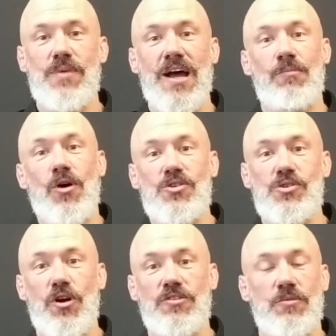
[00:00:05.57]
Modern Martial
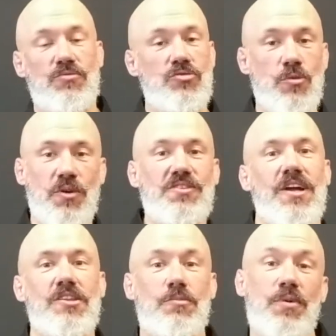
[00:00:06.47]
Arts. I'm super
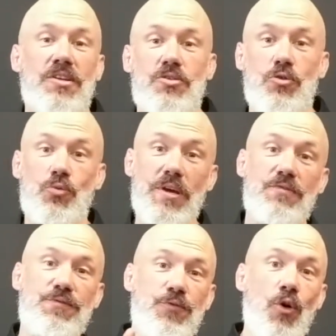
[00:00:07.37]
excited to bring to you week
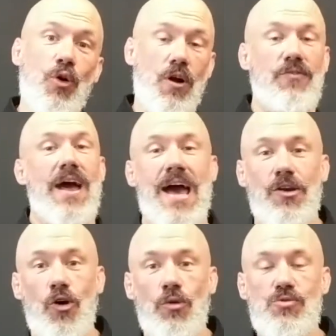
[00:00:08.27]
4 of our
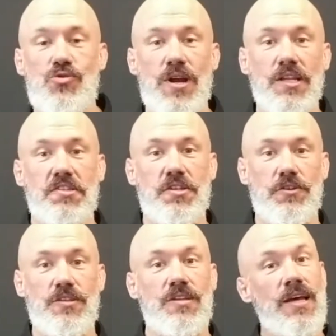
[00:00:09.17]
at-home training
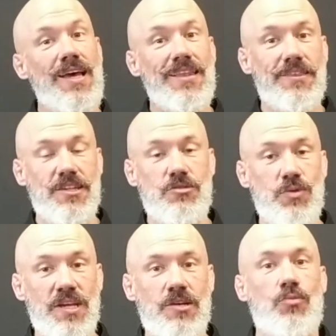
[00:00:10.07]
series. This
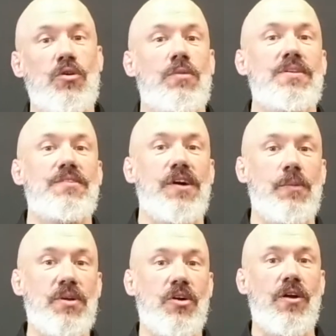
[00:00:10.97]
week, we're going to be
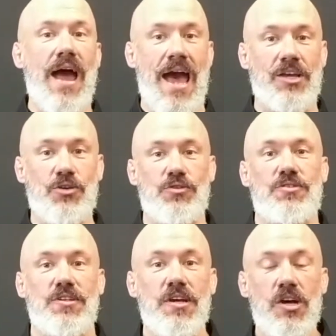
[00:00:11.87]
developing our
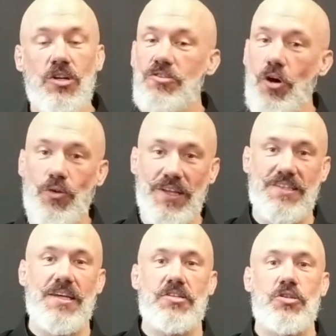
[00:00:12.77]
accuracy. So let's
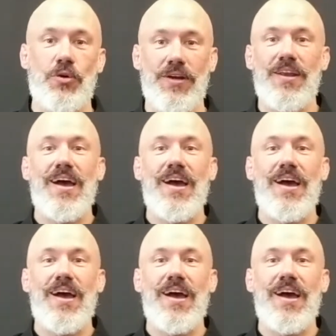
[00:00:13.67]
get to it.